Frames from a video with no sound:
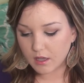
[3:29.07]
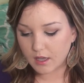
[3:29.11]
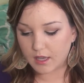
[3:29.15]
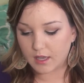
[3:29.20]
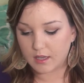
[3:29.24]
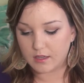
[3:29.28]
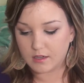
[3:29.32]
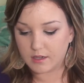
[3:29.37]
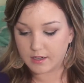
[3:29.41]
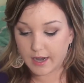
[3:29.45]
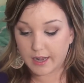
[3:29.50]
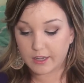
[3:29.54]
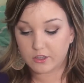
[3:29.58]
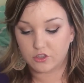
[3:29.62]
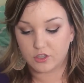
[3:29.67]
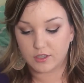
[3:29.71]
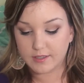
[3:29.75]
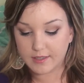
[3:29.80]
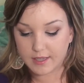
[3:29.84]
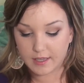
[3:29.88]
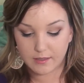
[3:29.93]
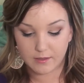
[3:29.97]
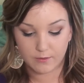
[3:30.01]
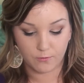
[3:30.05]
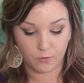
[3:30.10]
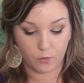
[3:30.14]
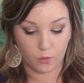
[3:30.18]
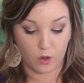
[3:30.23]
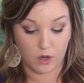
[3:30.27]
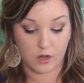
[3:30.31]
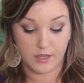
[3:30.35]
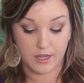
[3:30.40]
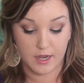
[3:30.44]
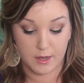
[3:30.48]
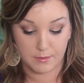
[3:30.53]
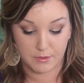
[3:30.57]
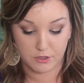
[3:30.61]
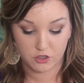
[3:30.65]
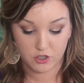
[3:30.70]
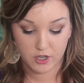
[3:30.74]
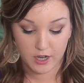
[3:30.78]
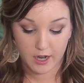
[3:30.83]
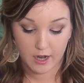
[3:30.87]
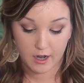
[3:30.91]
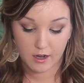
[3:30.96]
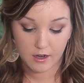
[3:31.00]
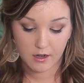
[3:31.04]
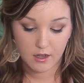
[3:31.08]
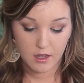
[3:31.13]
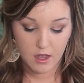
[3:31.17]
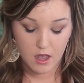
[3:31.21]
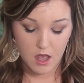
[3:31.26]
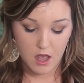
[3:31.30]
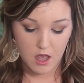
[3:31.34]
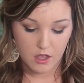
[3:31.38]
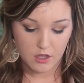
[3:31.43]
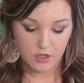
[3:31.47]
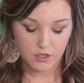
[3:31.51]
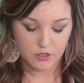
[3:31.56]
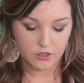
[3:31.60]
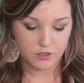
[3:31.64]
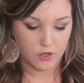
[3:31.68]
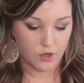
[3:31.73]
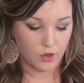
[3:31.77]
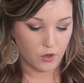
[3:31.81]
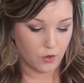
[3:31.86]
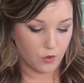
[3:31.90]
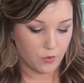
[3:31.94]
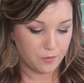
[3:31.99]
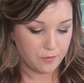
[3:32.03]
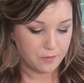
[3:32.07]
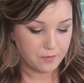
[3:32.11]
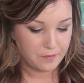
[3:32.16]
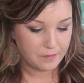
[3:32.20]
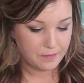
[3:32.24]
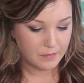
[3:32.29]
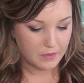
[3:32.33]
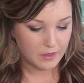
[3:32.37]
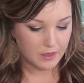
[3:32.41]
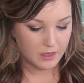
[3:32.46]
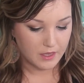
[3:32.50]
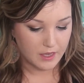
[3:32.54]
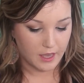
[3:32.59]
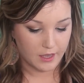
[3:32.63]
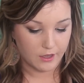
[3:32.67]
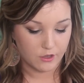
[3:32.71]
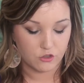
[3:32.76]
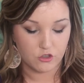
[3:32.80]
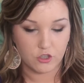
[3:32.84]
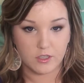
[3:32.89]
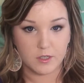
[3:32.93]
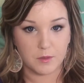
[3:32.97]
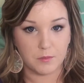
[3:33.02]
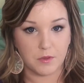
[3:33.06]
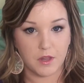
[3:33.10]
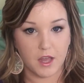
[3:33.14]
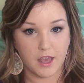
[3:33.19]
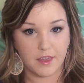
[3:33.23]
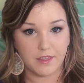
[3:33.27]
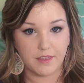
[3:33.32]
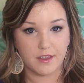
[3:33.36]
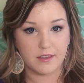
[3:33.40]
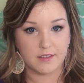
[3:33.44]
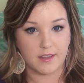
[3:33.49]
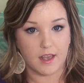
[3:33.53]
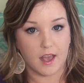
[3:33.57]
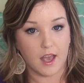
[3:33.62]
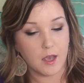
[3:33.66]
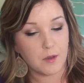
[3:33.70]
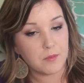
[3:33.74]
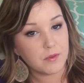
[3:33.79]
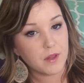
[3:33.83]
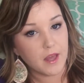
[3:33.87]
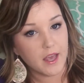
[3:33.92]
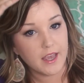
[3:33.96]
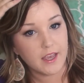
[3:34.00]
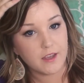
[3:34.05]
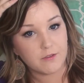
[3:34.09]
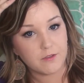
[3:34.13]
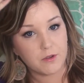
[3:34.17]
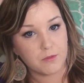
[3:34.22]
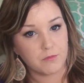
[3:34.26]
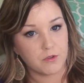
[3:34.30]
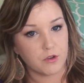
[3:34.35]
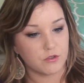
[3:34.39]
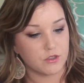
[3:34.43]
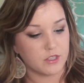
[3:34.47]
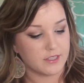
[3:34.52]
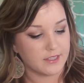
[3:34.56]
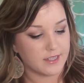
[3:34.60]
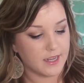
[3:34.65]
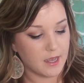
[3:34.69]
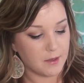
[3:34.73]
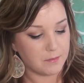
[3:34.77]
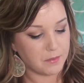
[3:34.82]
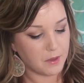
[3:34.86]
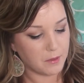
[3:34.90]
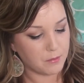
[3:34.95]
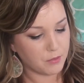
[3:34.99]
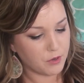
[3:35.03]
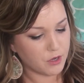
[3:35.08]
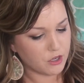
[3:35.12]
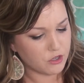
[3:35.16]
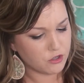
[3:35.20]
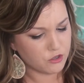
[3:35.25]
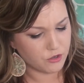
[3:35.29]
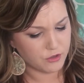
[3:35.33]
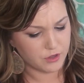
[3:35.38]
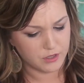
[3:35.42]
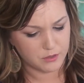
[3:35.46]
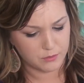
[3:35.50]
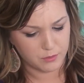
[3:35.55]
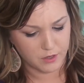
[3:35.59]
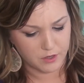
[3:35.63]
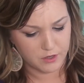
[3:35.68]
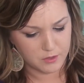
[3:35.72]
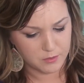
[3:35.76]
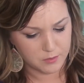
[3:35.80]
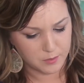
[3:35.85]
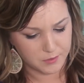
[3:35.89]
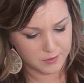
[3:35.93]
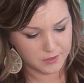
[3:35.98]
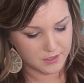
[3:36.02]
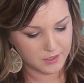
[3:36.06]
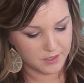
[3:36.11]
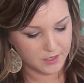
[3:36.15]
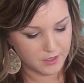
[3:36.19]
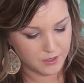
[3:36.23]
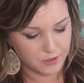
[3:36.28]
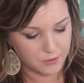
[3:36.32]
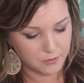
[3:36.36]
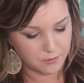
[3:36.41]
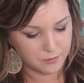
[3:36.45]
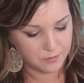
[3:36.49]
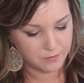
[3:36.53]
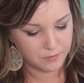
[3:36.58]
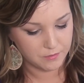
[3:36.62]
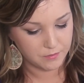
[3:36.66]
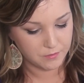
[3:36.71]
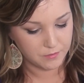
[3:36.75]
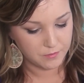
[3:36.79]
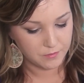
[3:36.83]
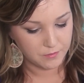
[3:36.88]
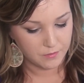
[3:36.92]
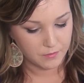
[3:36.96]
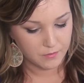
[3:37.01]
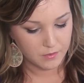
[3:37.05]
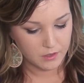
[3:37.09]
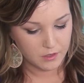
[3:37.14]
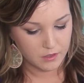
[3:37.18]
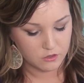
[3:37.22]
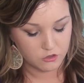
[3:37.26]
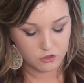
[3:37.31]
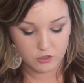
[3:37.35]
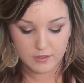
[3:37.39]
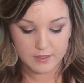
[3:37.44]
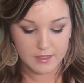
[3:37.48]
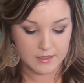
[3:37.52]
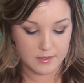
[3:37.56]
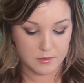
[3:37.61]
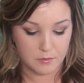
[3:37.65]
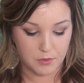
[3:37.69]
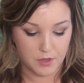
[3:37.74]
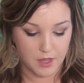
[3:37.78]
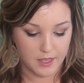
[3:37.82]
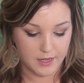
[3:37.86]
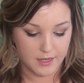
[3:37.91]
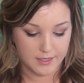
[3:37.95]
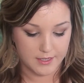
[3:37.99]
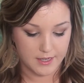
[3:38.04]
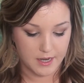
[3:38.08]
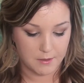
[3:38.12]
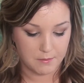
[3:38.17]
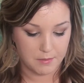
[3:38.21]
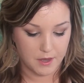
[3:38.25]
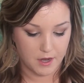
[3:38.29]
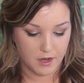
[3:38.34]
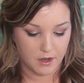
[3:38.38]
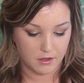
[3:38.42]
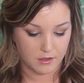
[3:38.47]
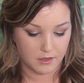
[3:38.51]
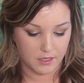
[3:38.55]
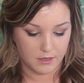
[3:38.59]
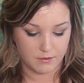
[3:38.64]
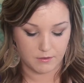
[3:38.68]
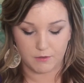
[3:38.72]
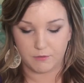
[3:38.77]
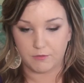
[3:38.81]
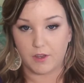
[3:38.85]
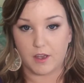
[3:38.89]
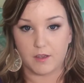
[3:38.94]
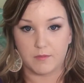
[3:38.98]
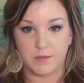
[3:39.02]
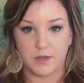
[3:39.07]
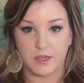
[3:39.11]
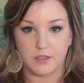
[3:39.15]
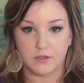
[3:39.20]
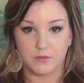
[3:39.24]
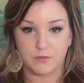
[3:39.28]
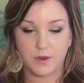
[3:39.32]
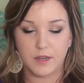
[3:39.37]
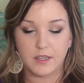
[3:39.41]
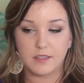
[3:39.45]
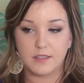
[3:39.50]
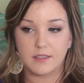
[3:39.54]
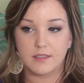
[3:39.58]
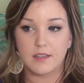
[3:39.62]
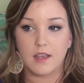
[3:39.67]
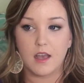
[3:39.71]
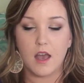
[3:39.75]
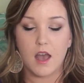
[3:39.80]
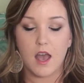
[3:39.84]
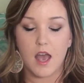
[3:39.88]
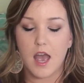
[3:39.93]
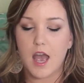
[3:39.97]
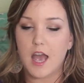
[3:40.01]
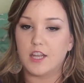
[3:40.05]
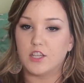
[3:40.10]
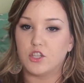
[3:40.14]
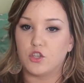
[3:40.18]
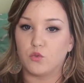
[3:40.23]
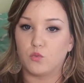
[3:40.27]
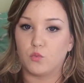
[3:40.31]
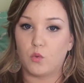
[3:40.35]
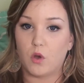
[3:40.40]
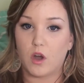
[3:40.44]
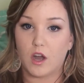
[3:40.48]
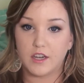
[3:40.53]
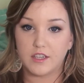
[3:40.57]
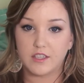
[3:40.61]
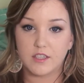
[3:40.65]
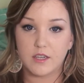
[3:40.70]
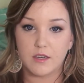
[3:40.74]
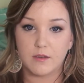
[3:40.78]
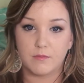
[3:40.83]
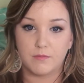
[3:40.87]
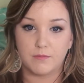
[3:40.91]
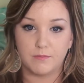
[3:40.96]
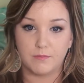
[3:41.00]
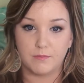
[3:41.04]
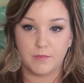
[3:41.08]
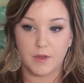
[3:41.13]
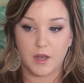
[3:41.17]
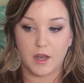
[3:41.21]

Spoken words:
And it actually says for damaged hair. So yeah, you just apply this. I apply it from root to tip. I'm pretty sure that's what you're supposed to do. It just says apply to damp hair, leave in 5 minutes, rinse. And you want to